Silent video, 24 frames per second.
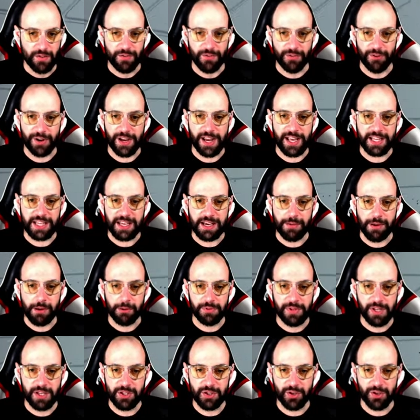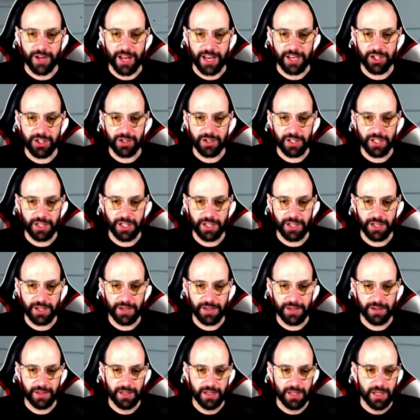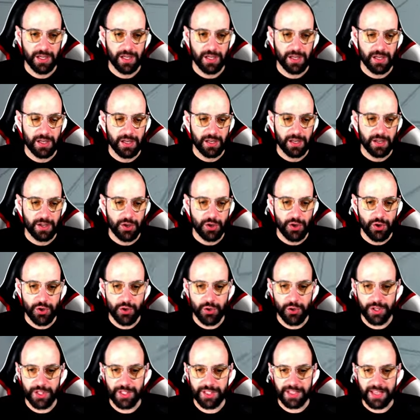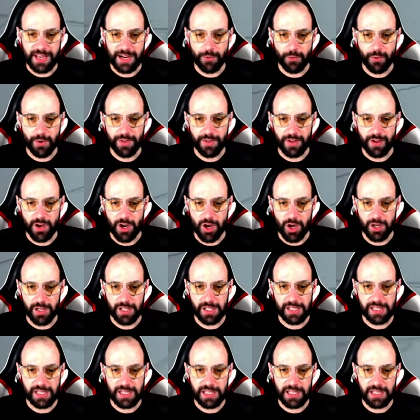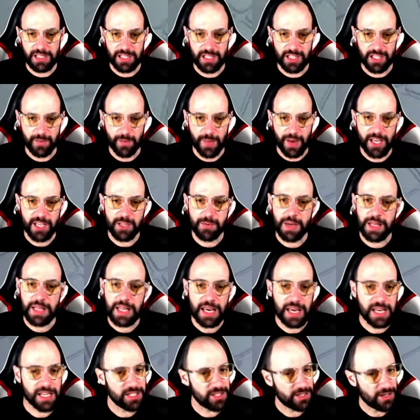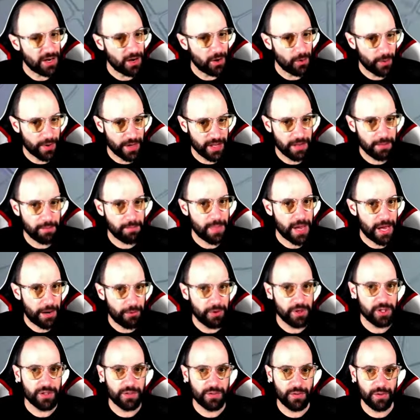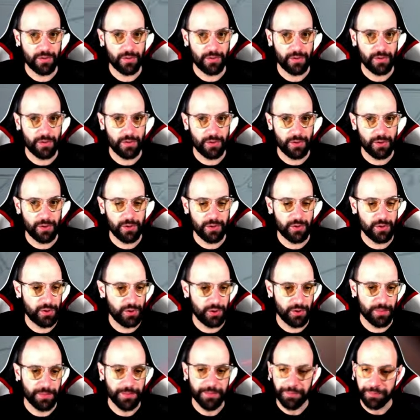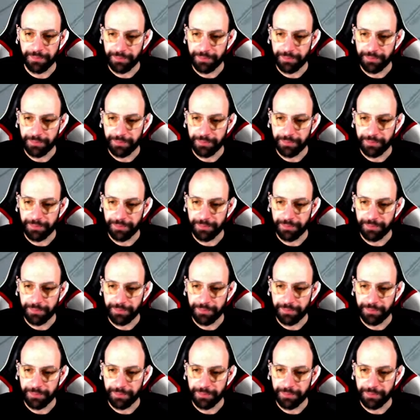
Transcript: Forget about this connection here. You start with only this space, but it's already very useful to, uh, to you.